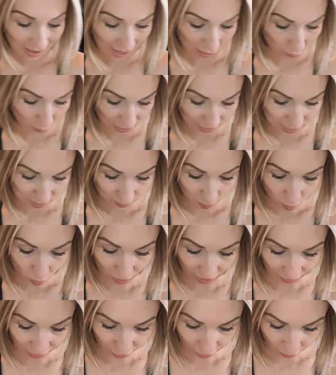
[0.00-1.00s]
bag weighs
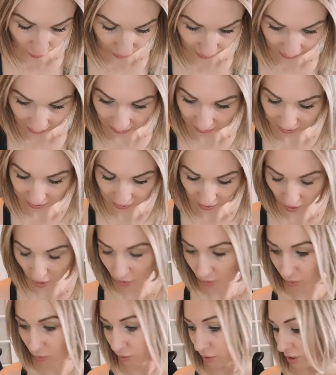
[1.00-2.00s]
0.3, so
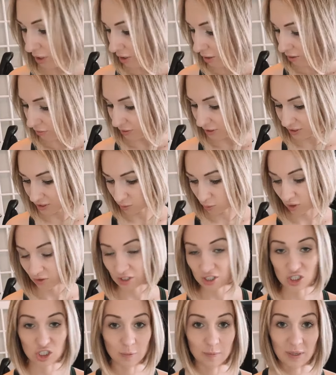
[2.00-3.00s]
this one,
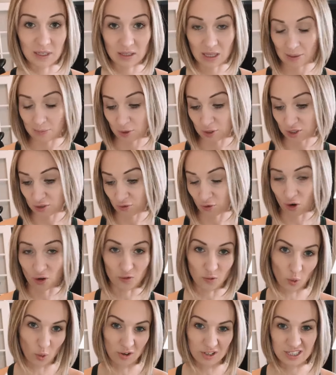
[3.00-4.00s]
the shipping label's for
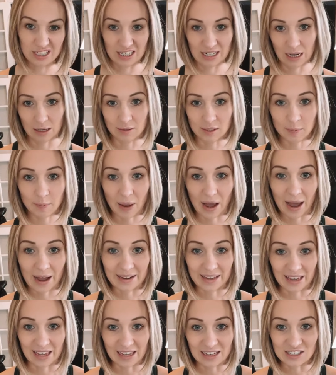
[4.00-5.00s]
a 14-ounce
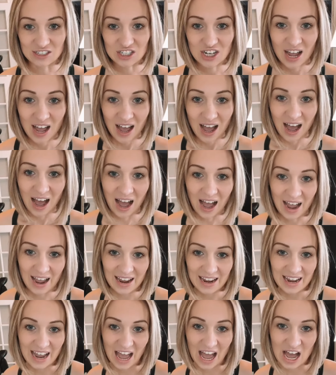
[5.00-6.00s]
package.
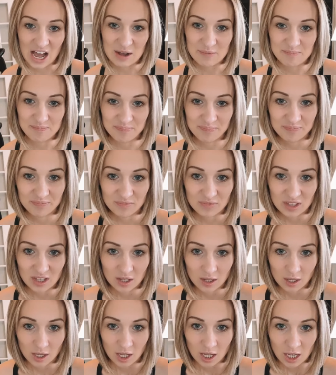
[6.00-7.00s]
Hi,
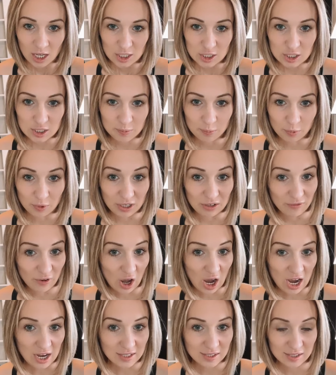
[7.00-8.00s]

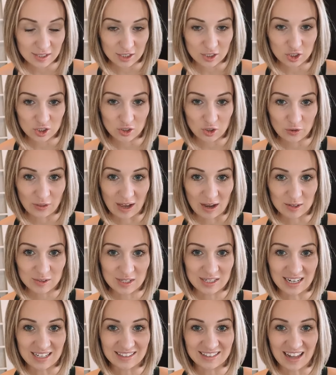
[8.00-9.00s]
Spreevost
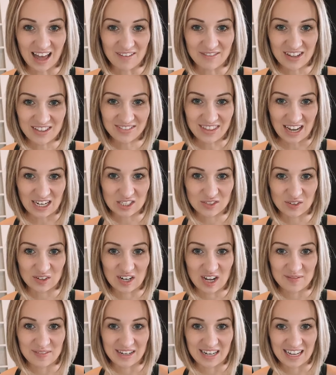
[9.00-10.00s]
2011, thanks for
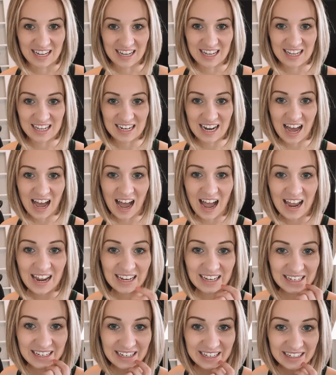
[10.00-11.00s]
coming in.
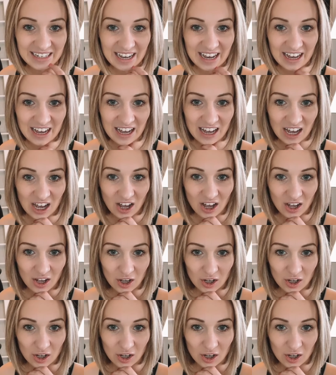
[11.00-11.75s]
Hi, Ina